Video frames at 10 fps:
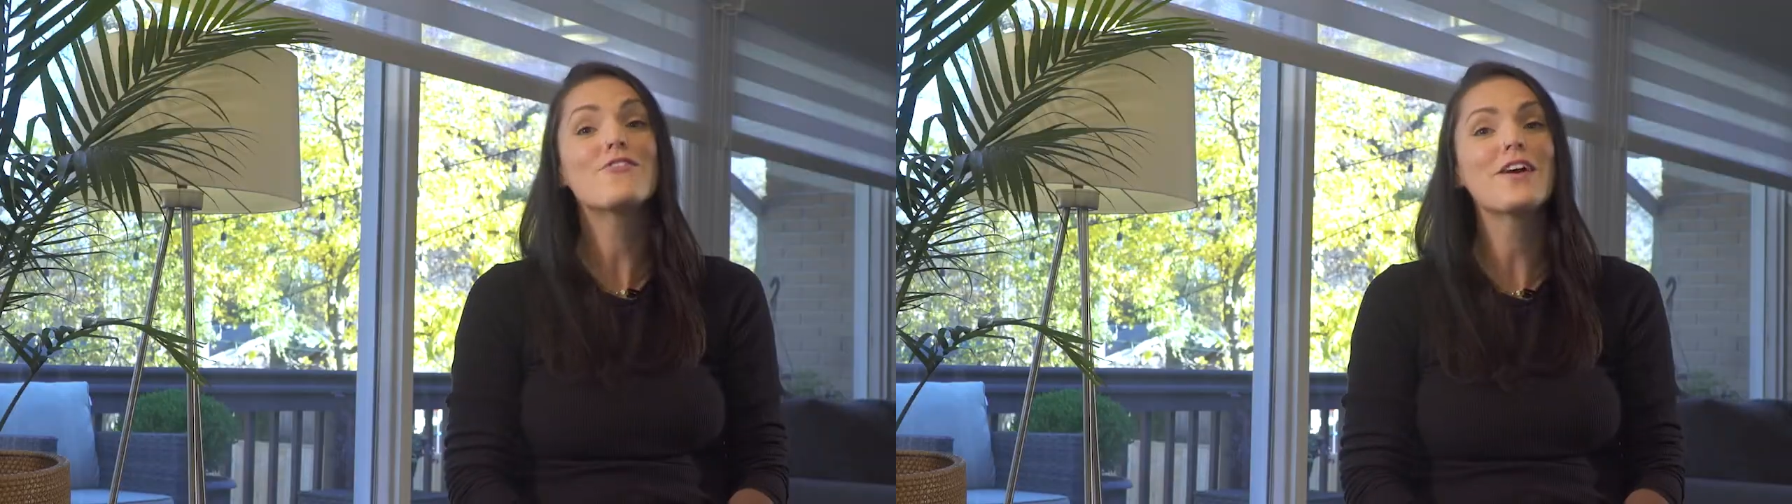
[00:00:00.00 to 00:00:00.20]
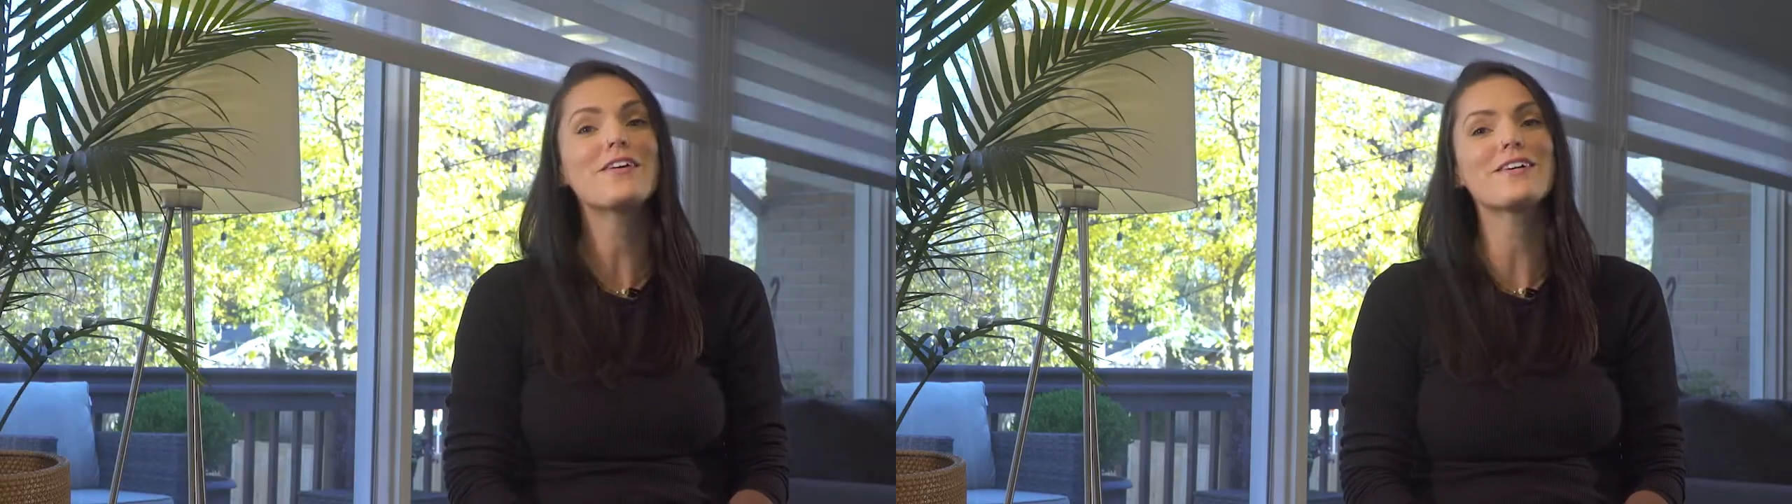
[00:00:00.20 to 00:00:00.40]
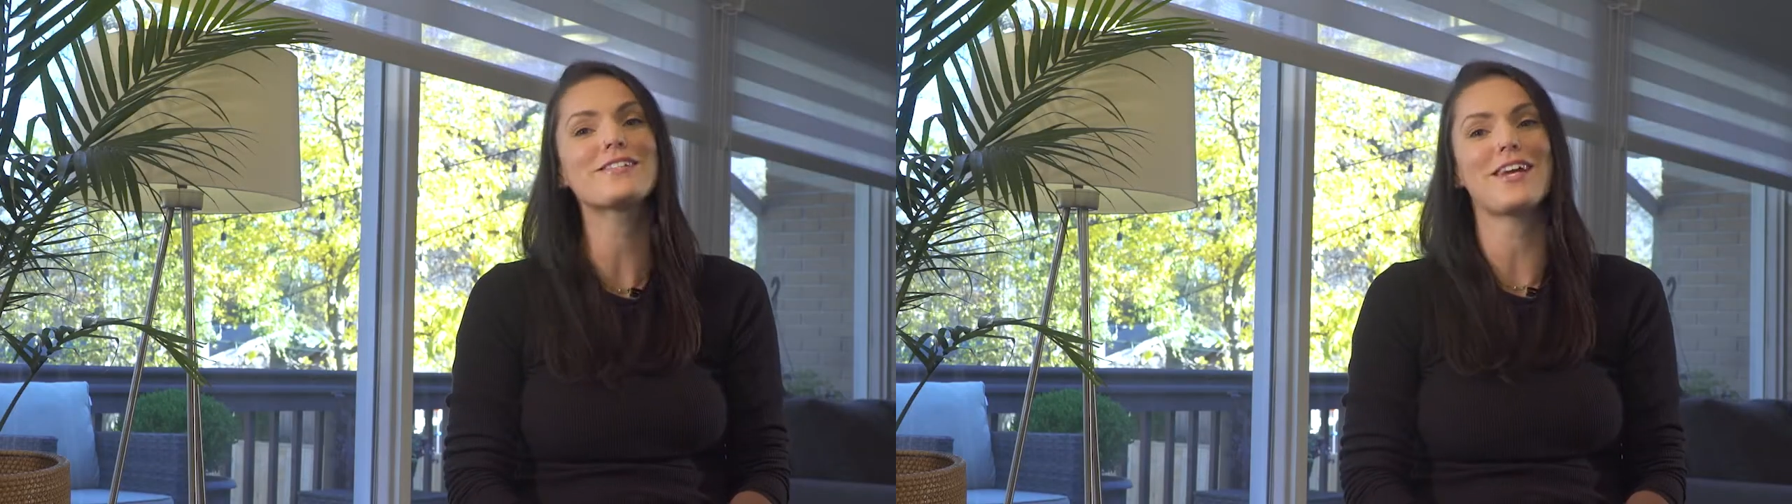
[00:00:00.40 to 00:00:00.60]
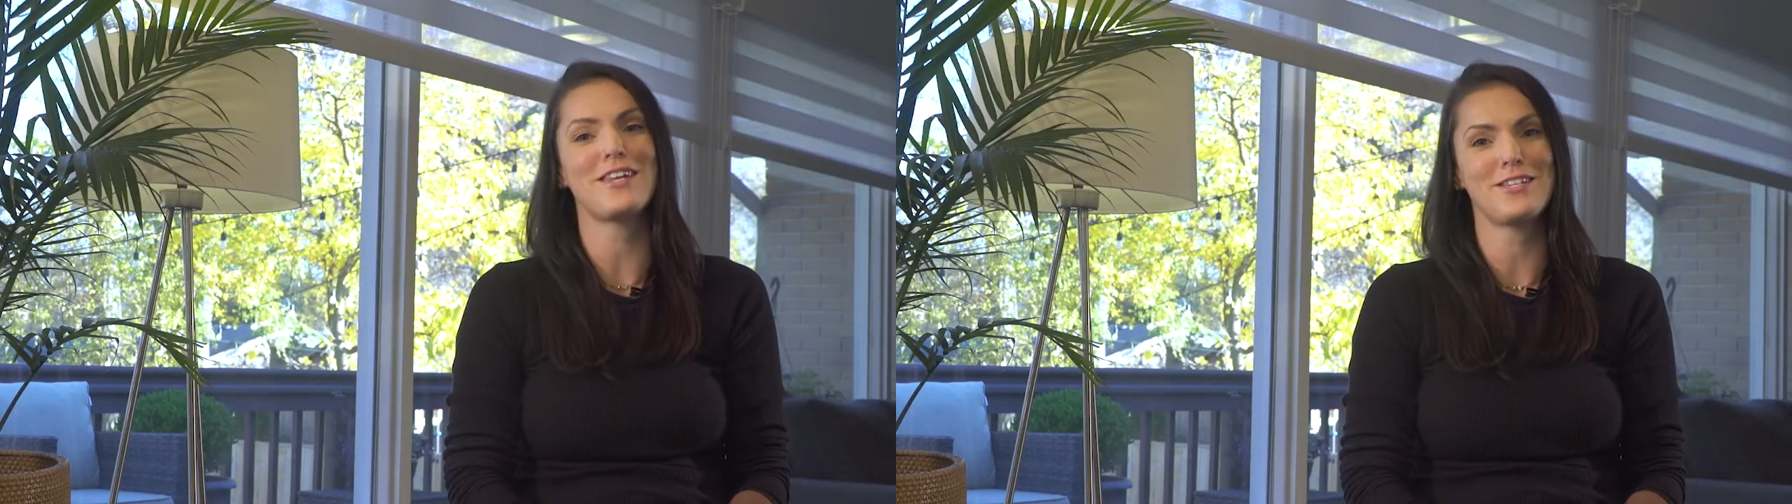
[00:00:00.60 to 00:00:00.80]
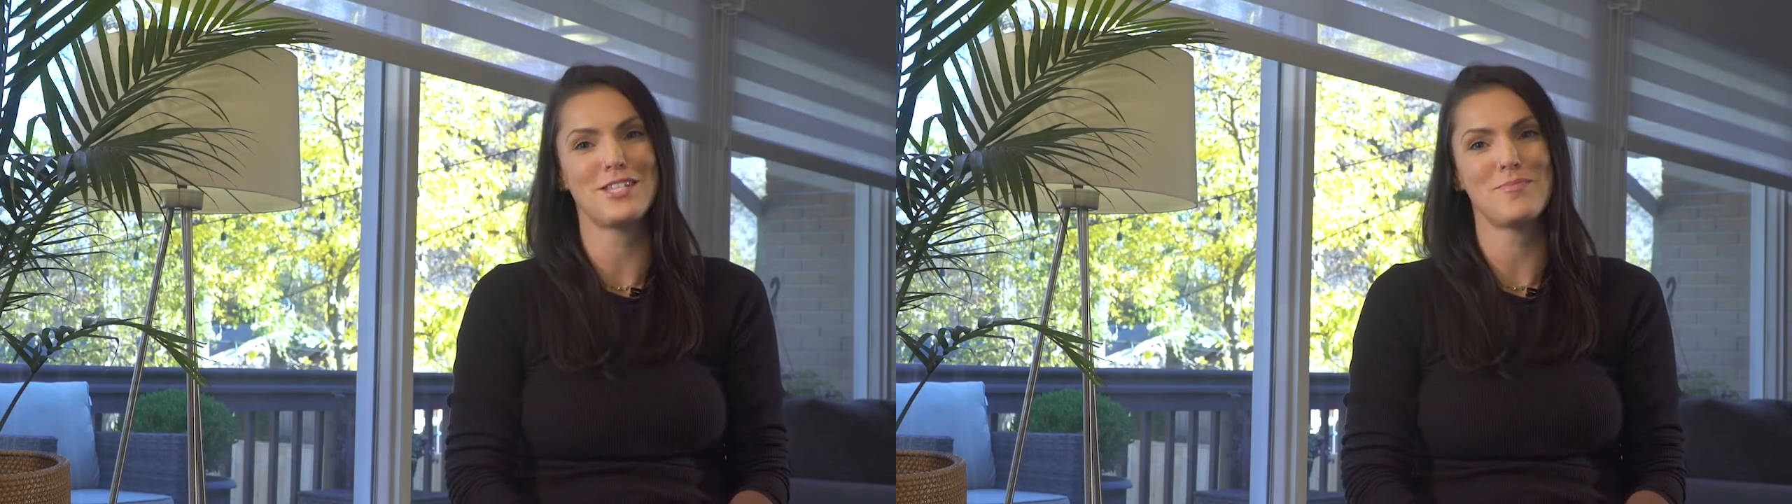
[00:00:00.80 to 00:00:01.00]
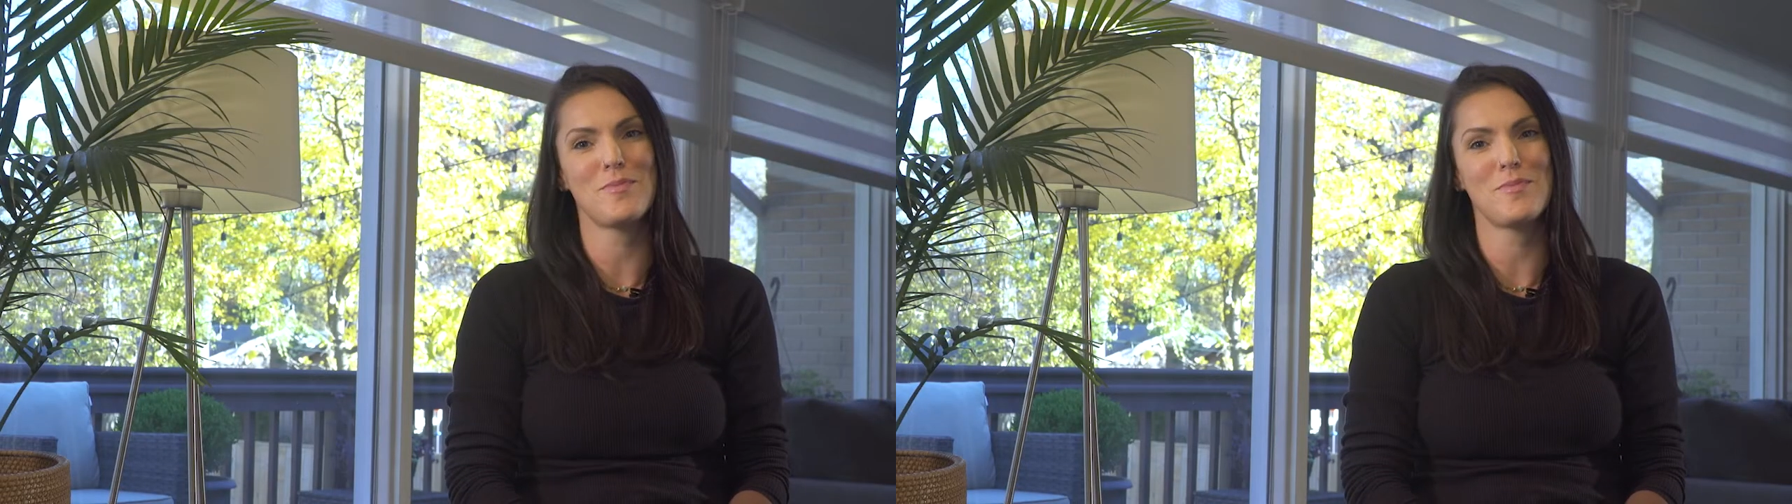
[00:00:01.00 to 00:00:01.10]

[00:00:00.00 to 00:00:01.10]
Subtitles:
very excited to be